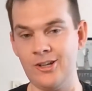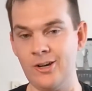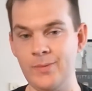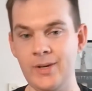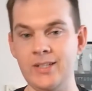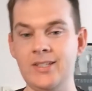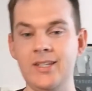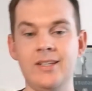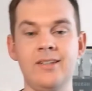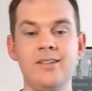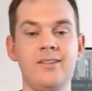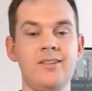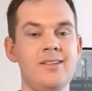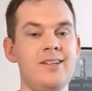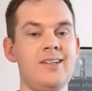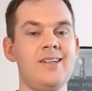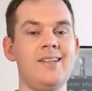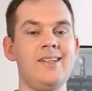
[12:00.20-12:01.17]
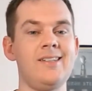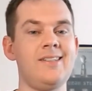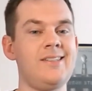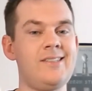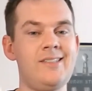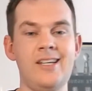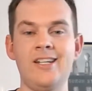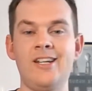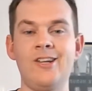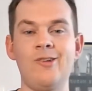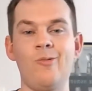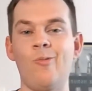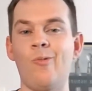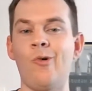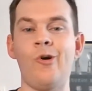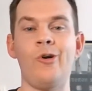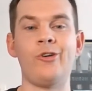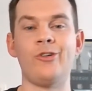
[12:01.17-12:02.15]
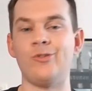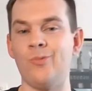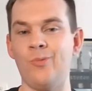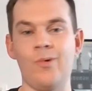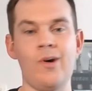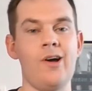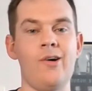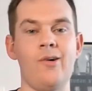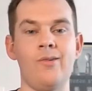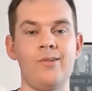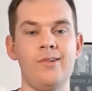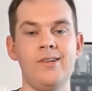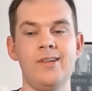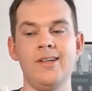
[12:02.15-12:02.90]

time they didn't work as well.